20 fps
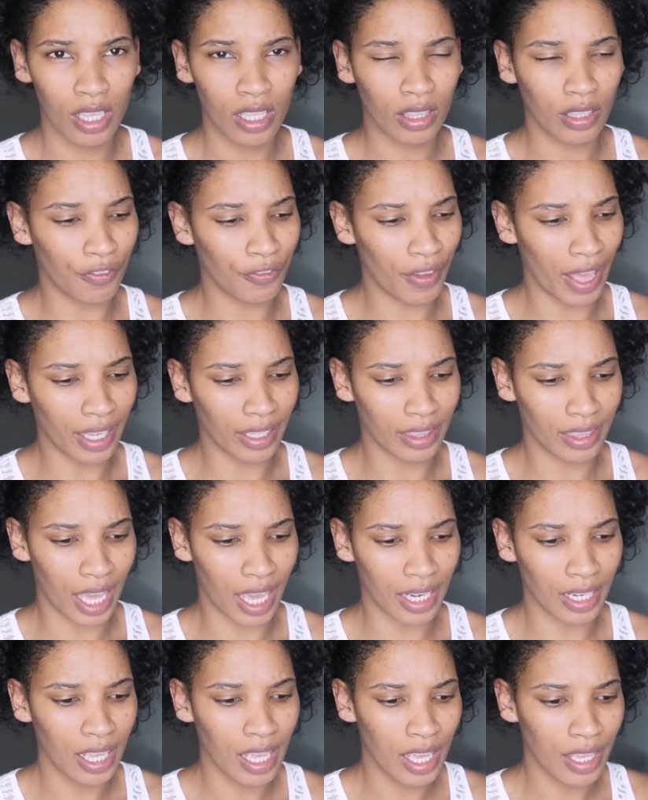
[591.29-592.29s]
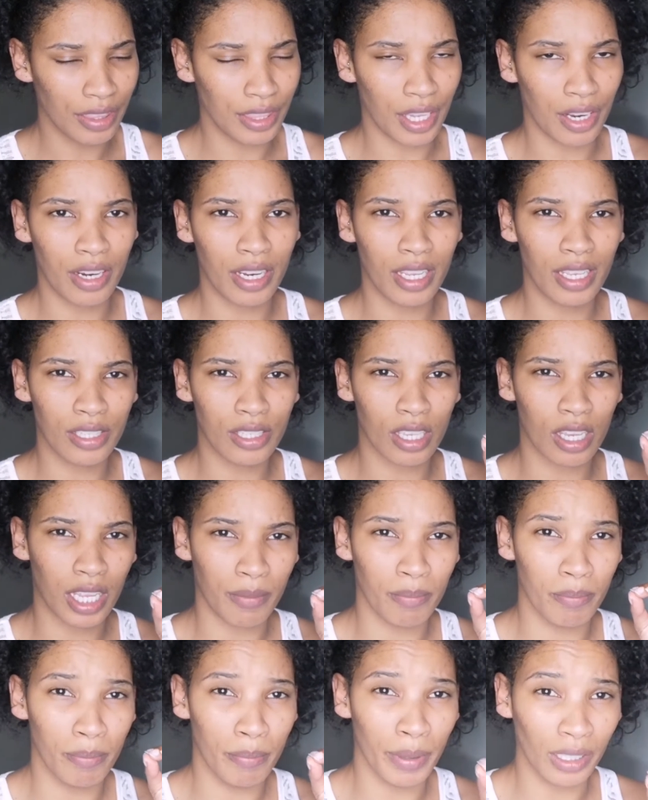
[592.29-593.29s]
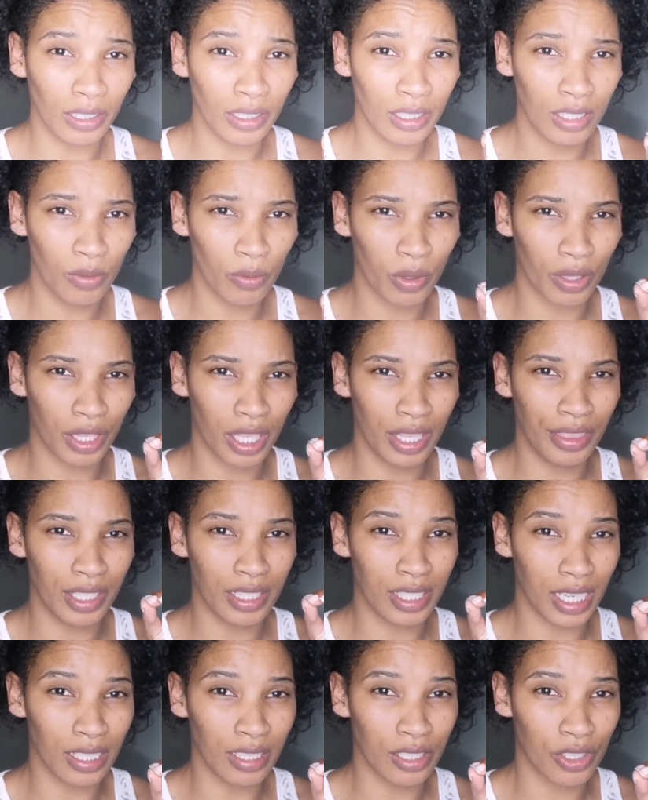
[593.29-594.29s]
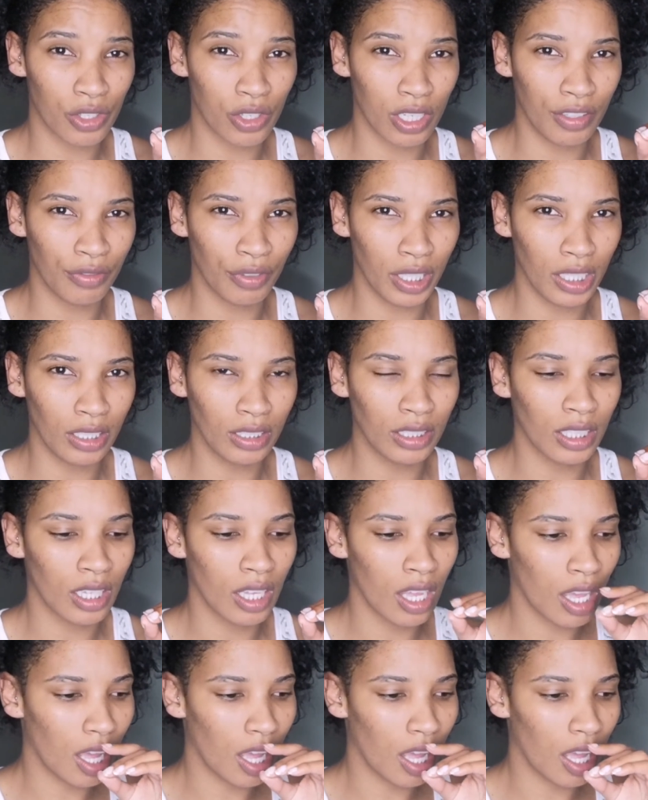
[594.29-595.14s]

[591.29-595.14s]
the fact that there is a bill within the dentistry field